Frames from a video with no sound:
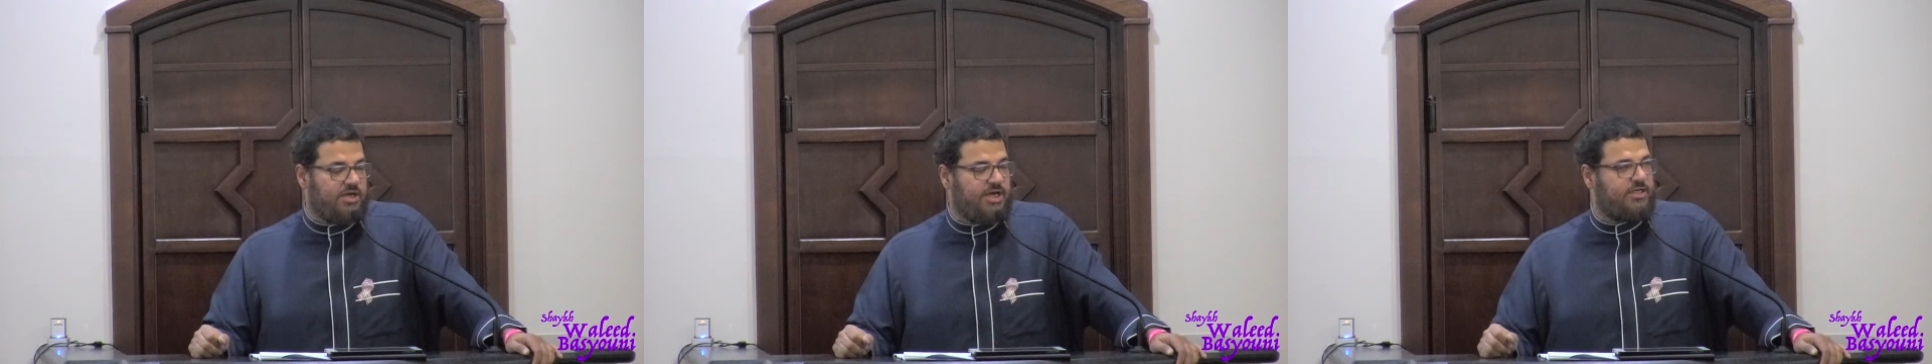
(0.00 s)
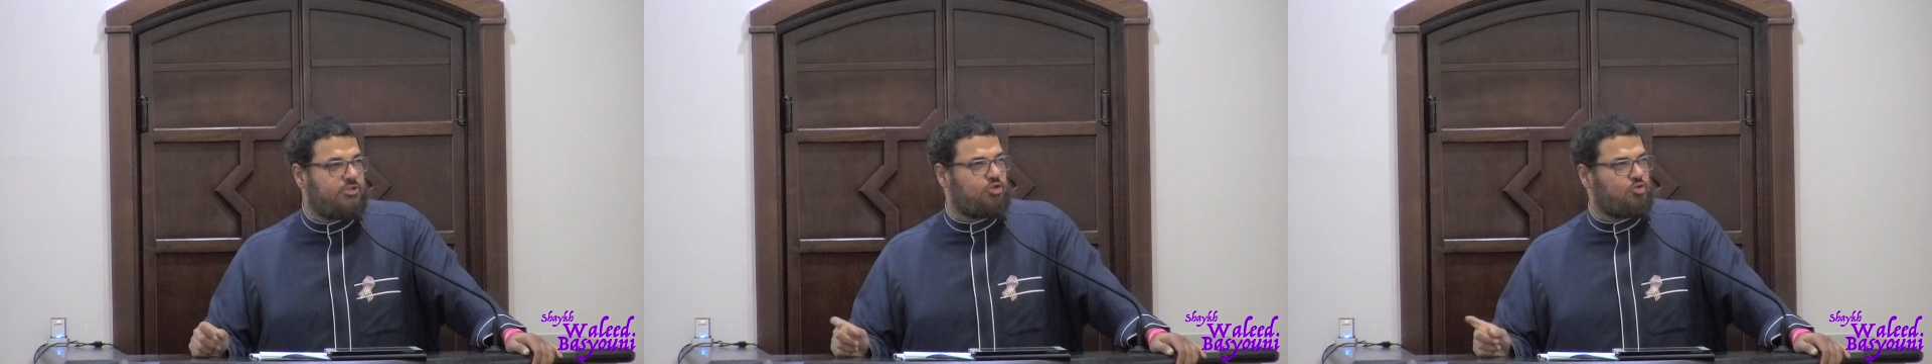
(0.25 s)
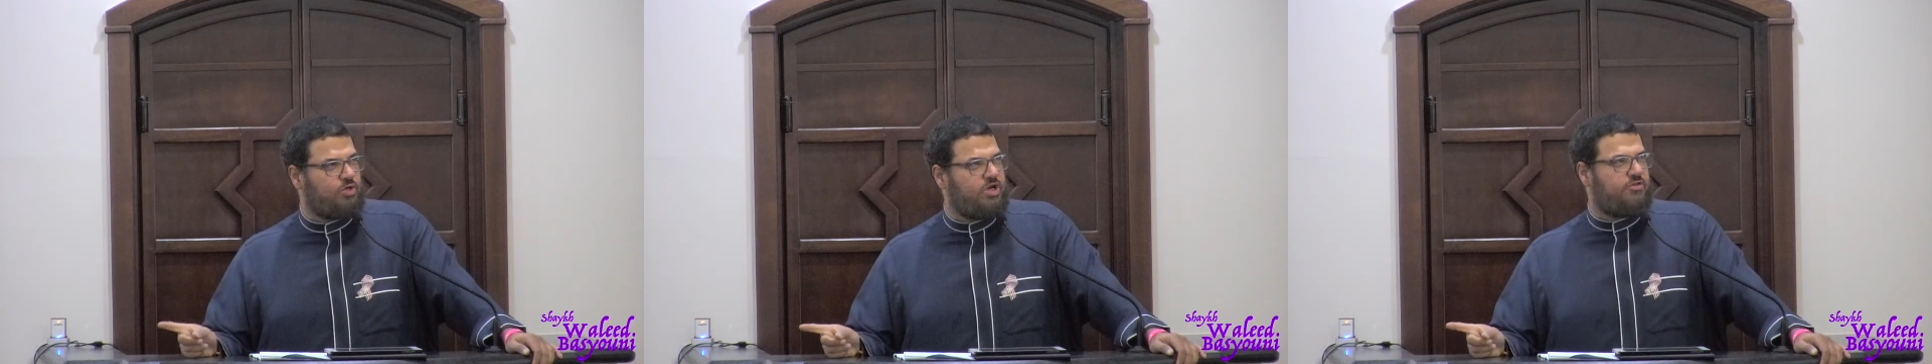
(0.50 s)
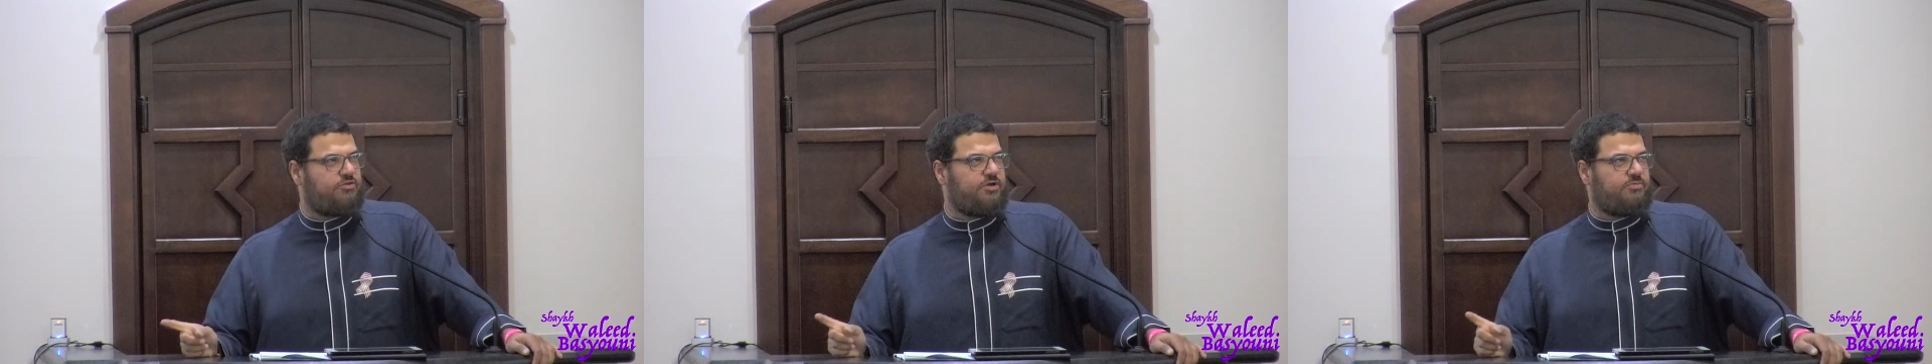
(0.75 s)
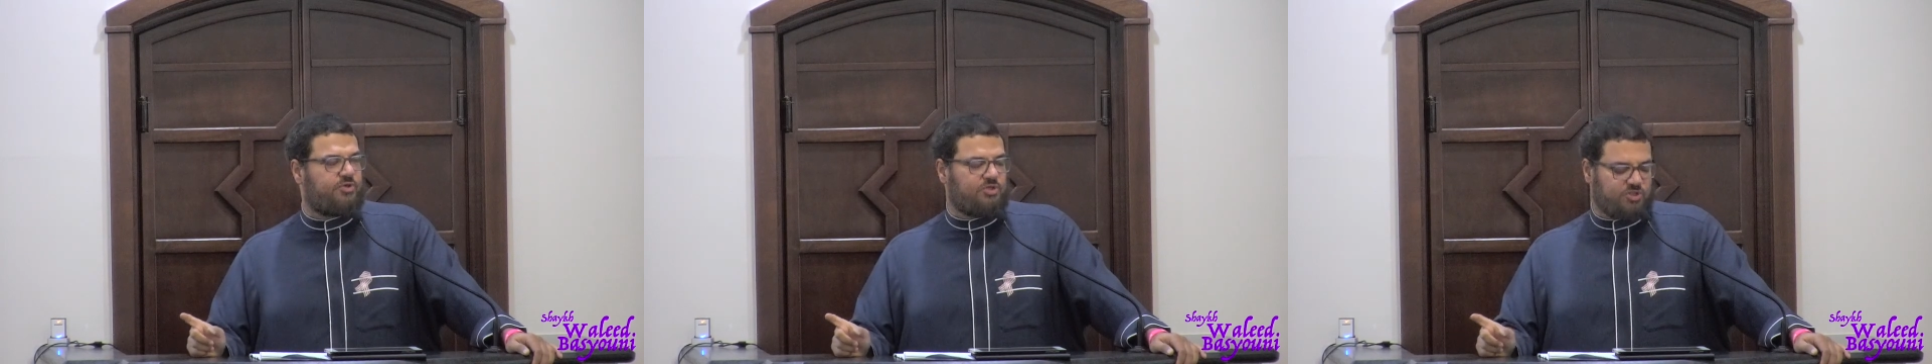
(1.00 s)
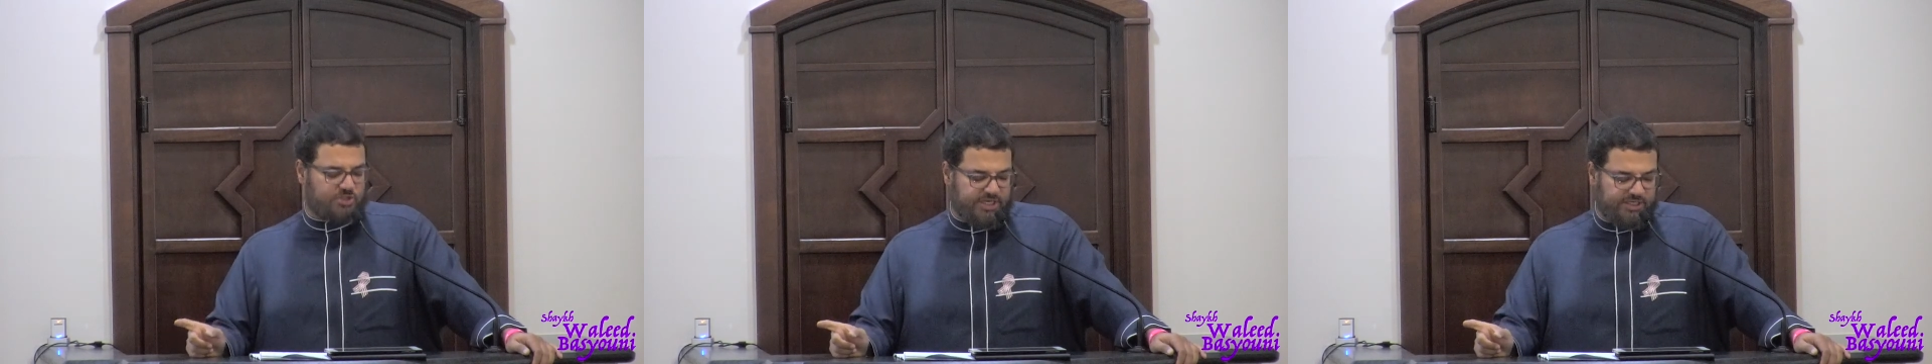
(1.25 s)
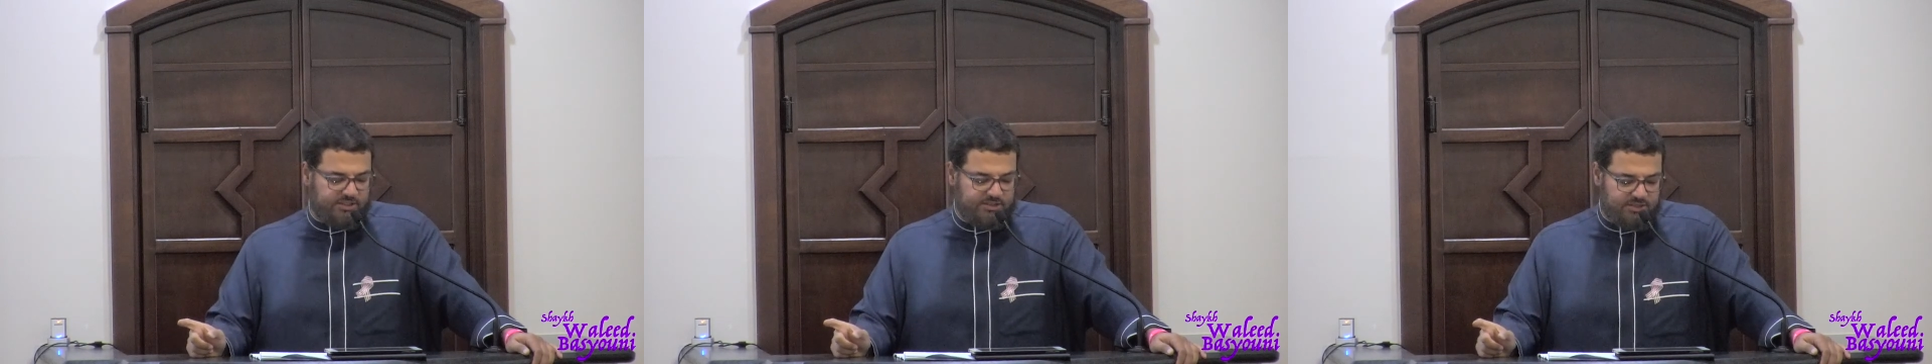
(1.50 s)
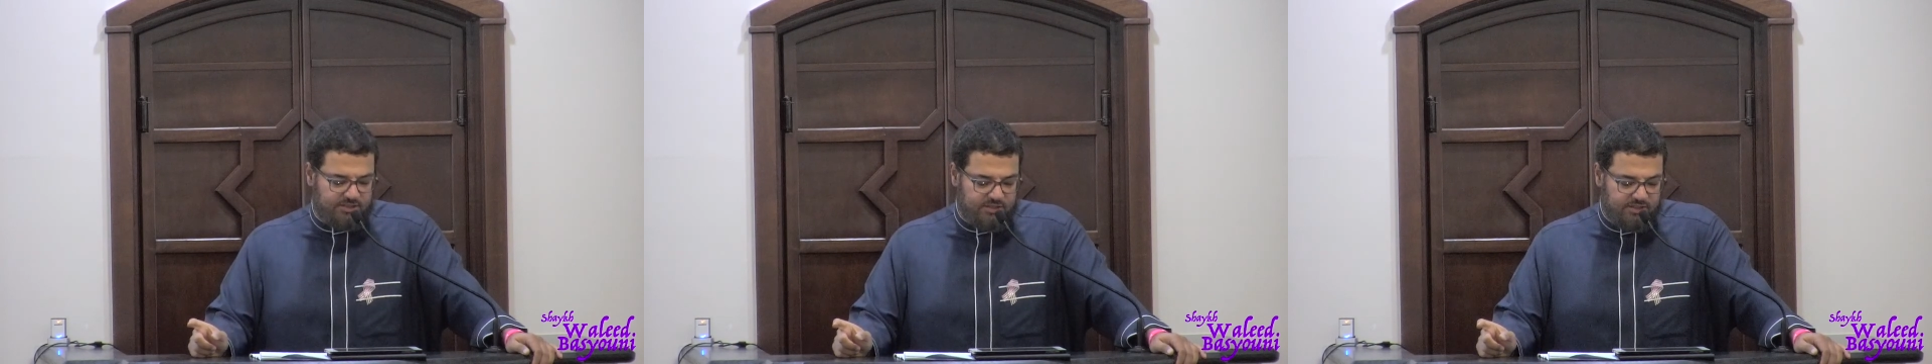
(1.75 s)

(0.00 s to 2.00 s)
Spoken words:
And 23%